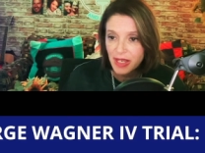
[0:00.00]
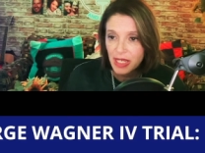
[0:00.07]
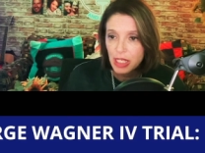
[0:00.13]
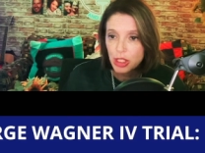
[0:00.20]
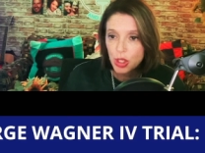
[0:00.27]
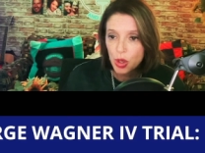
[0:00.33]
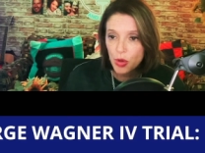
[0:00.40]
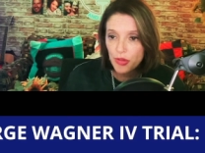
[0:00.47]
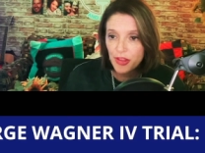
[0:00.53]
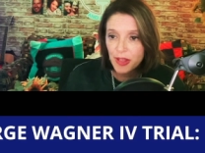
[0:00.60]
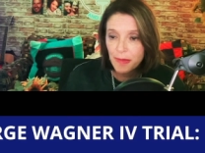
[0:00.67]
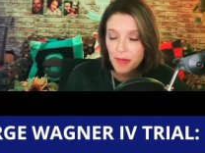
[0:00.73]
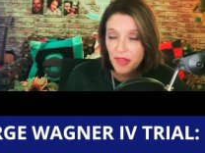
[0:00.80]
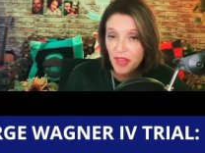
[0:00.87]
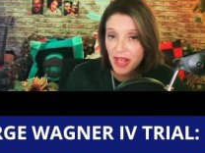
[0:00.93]
told
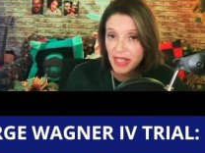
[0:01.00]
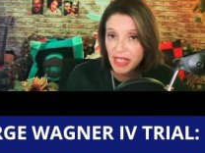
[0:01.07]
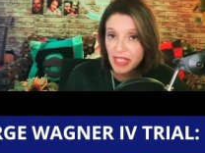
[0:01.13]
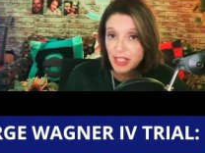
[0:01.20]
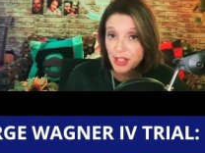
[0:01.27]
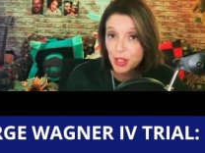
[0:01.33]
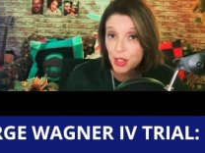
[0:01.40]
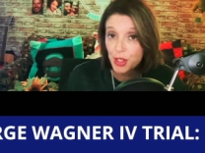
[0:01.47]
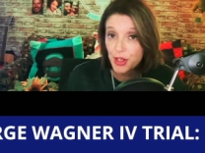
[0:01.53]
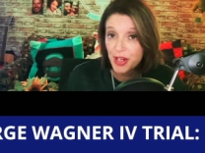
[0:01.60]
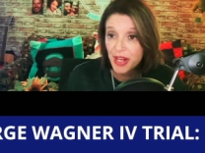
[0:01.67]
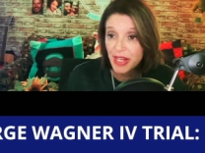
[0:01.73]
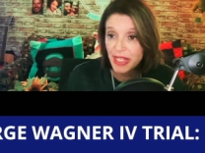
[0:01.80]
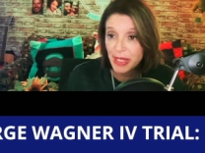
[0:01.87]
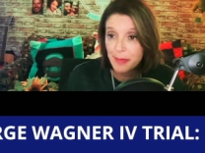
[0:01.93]
them that they needed to
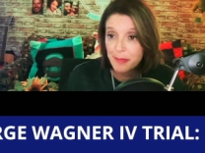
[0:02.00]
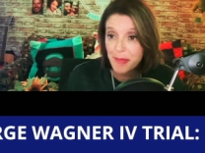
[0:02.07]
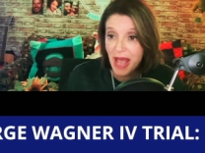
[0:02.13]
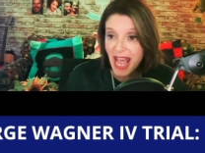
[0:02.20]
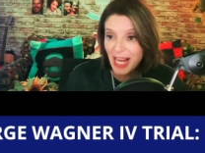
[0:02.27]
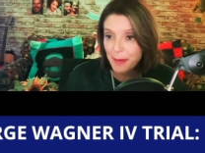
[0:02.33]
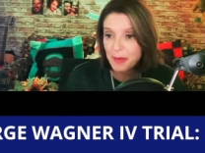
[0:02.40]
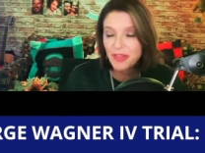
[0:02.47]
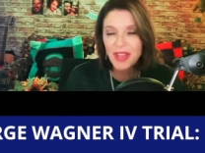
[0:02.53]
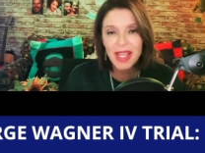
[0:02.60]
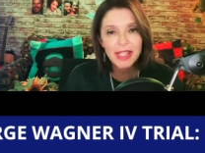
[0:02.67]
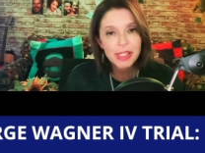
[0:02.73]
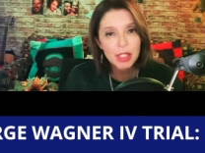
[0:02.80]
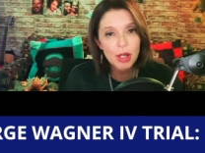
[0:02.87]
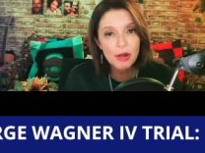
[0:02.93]
hurry and get back, but they
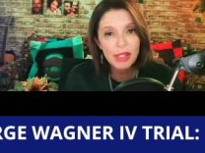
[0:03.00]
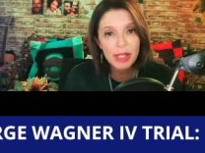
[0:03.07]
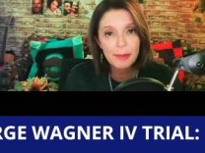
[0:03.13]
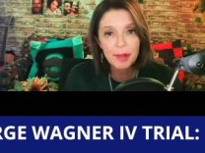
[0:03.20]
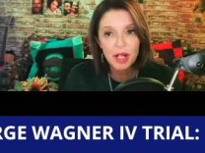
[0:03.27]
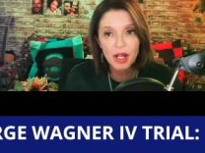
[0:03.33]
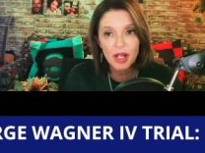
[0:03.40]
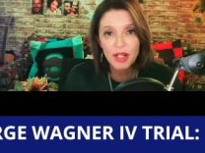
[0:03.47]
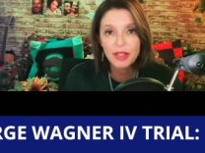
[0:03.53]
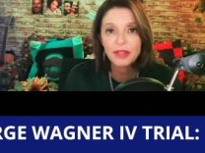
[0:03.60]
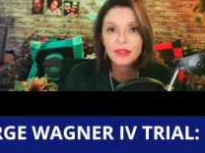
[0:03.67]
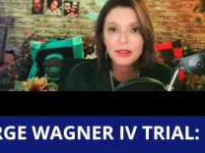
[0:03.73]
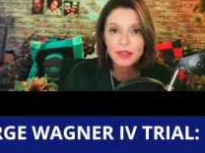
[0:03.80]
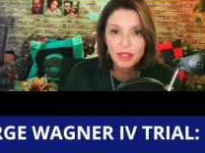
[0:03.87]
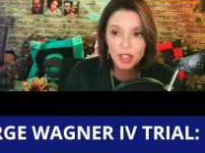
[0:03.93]
had to go get a part,
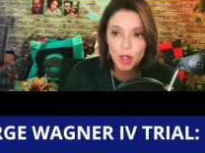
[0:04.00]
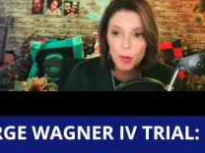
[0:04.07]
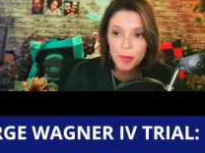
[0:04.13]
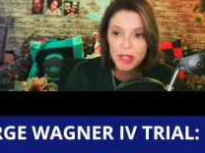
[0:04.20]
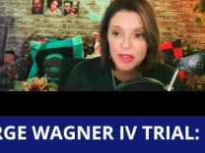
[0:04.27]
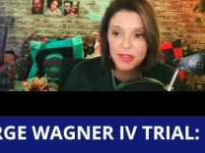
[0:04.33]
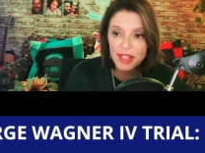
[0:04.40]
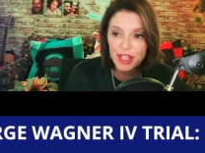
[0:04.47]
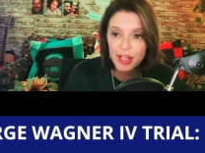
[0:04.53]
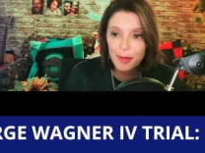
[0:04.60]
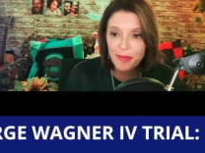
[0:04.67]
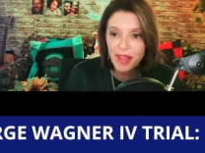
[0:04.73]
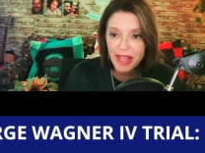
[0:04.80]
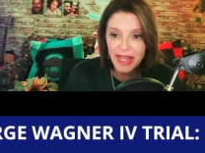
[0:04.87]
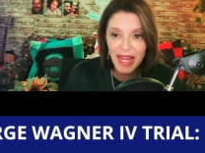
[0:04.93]
go meet them.
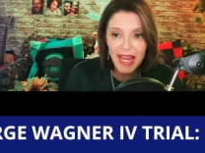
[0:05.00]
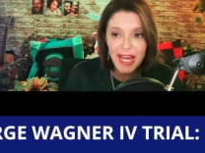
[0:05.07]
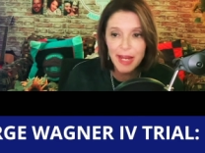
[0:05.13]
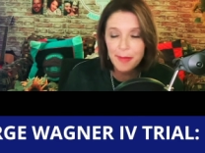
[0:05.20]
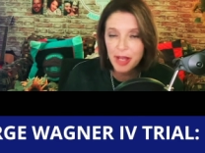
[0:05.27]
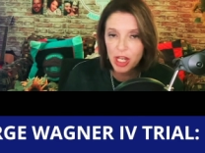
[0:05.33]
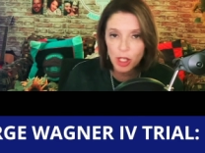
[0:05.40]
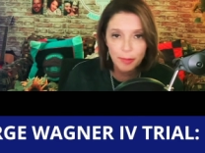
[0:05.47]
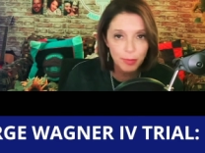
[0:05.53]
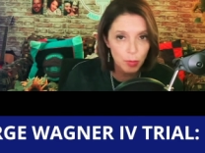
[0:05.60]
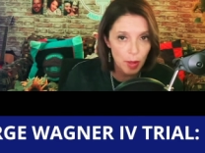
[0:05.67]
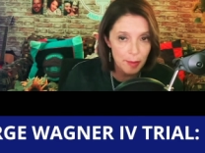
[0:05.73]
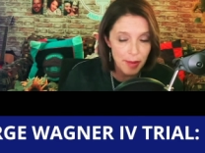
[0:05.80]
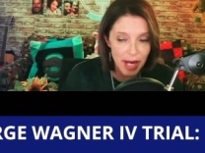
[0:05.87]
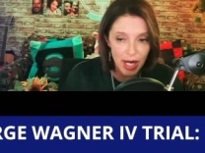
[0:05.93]
They came, helped,
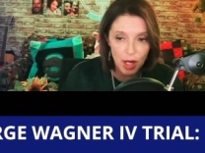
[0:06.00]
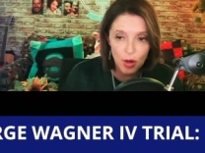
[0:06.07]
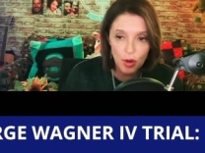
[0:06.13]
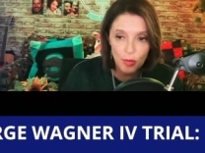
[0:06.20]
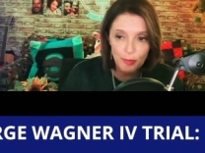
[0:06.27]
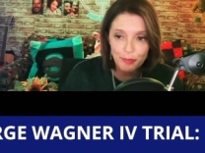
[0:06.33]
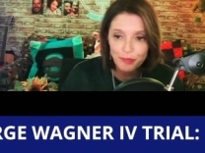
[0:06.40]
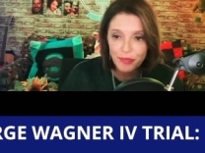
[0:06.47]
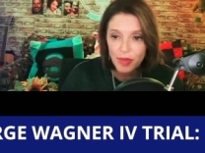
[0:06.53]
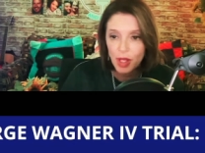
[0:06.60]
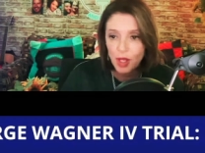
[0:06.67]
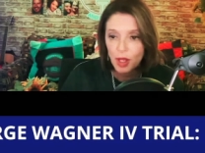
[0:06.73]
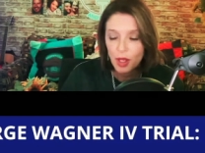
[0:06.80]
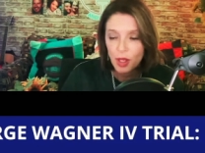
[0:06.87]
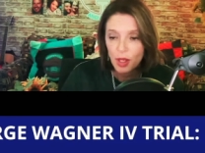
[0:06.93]
went back home.
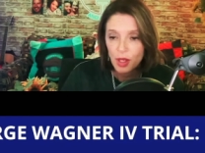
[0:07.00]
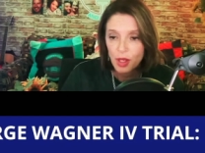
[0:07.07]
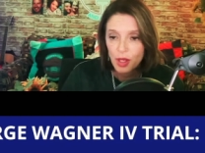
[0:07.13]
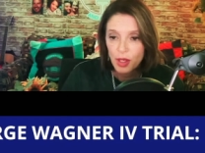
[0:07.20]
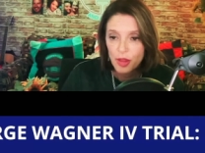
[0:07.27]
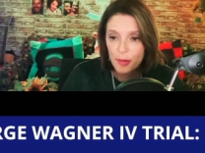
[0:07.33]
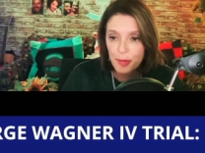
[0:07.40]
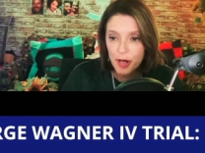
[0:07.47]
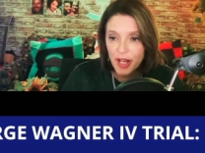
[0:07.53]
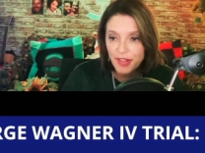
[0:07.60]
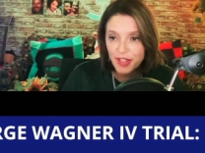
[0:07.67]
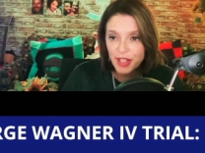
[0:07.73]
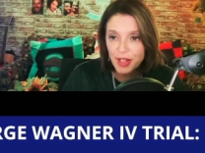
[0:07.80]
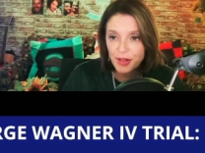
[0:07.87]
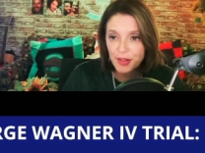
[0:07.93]
The
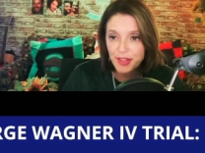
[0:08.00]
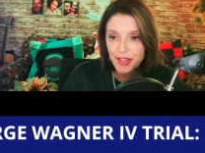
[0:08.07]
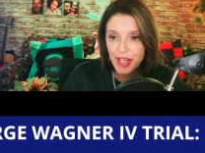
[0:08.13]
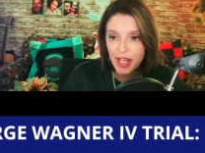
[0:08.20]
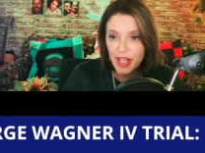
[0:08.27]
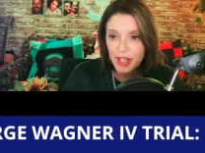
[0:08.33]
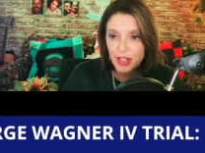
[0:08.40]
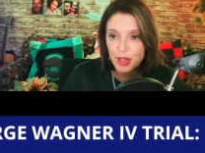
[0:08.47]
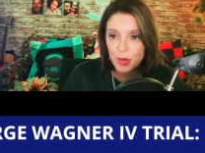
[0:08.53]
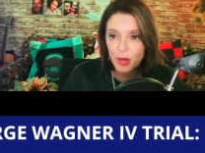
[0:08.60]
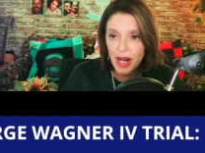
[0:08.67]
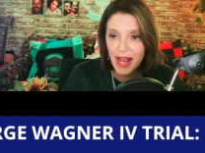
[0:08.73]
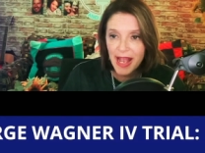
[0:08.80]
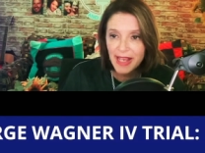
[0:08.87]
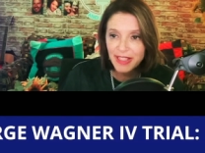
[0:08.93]
prosecutor said, You were
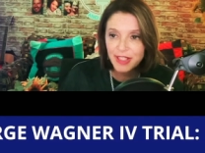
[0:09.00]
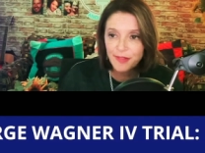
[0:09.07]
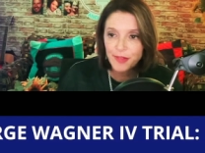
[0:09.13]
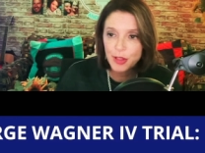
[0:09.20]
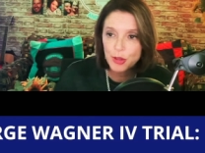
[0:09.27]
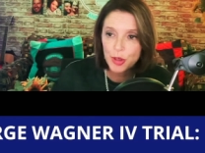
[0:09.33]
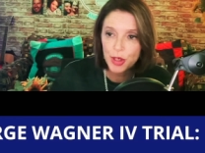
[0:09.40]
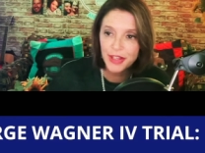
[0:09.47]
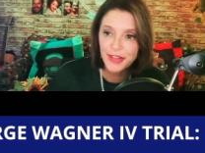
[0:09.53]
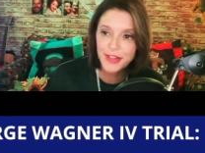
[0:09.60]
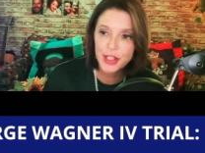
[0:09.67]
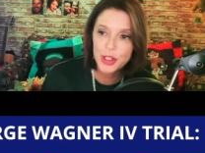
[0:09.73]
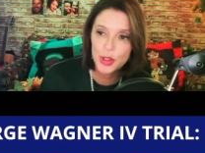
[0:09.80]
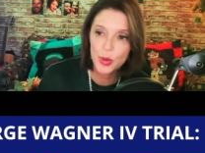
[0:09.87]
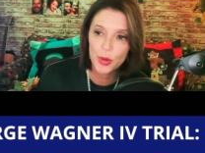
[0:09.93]
asked if you
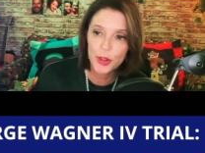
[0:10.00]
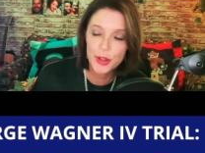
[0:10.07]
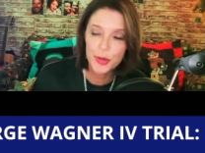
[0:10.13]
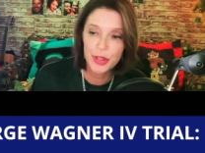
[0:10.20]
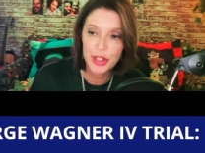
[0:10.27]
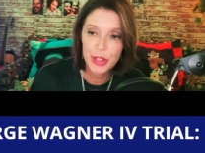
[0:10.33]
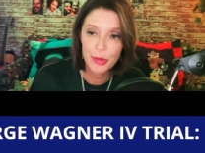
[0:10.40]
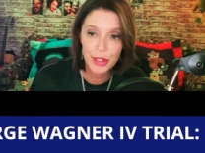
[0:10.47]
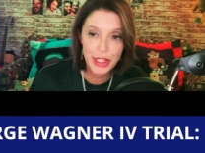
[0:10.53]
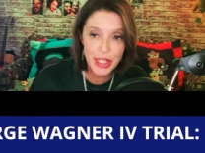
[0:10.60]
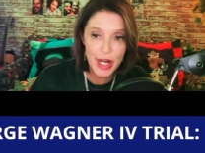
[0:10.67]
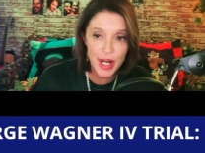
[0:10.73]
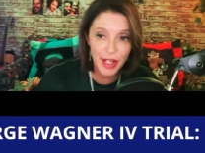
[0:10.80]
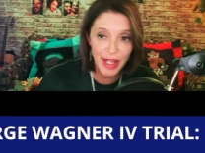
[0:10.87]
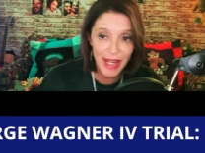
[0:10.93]
trusted George when you were
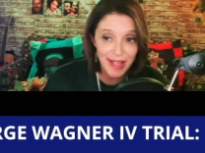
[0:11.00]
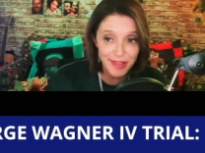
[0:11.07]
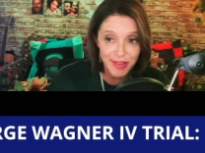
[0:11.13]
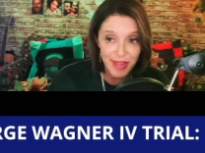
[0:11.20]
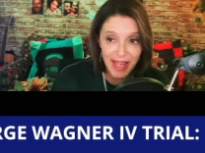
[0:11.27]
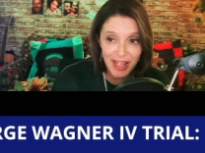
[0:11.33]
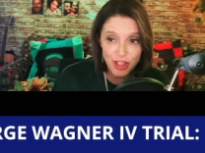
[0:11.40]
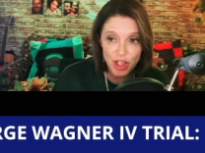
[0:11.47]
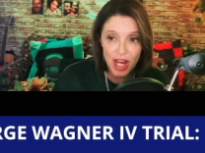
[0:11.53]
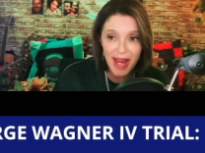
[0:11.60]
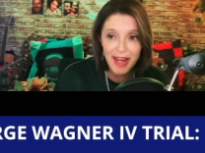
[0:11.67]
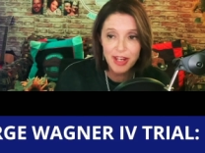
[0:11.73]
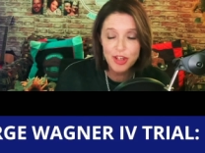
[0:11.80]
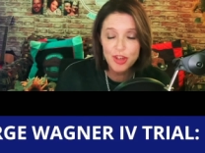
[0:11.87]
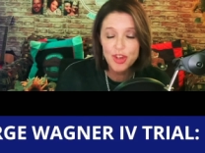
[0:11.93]
young. Has that
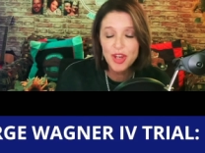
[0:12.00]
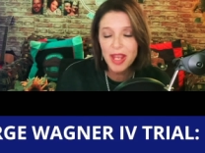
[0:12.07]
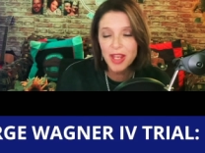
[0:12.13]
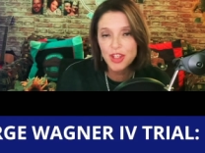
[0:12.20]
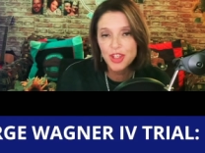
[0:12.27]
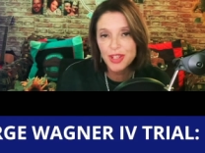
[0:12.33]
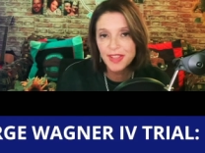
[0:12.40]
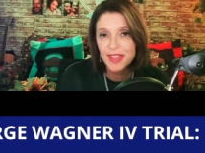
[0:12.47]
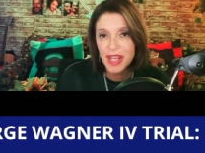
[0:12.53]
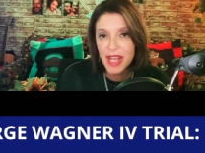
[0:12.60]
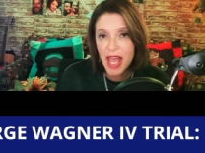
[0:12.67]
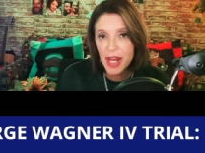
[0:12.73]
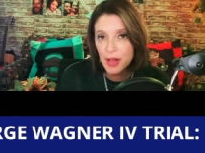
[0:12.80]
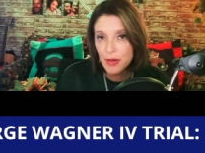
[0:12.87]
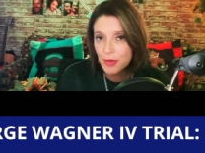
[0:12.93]
changed? And she said,
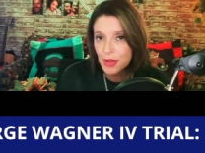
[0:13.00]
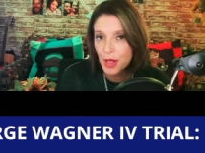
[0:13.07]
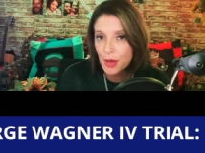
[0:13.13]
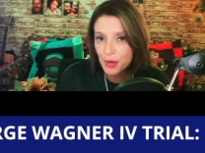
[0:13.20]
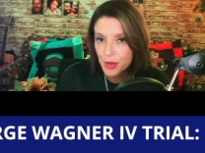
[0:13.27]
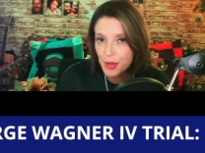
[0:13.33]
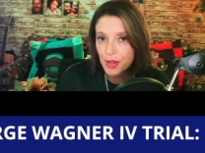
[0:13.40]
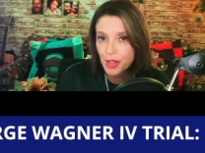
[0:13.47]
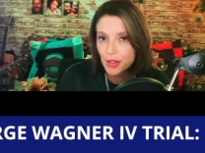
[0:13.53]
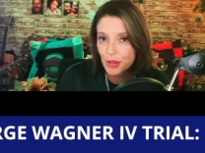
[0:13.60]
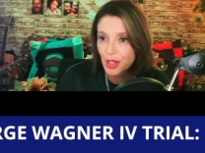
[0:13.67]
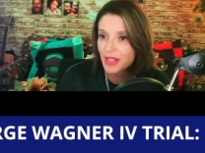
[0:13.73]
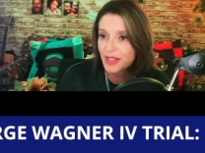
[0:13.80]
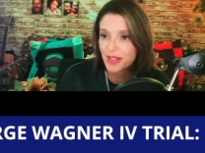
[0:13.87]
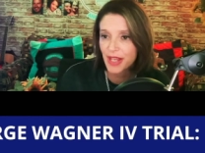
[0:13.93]
I don't know who to
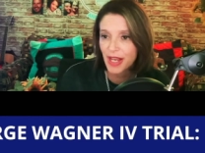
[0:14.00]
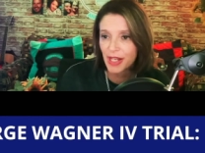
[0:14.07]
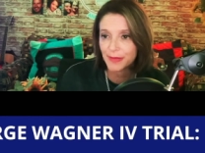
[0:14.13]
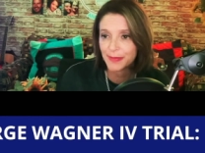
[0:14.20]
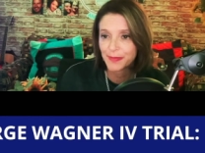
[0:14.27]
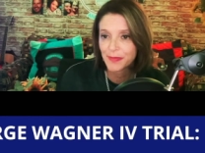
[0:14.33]
trust now.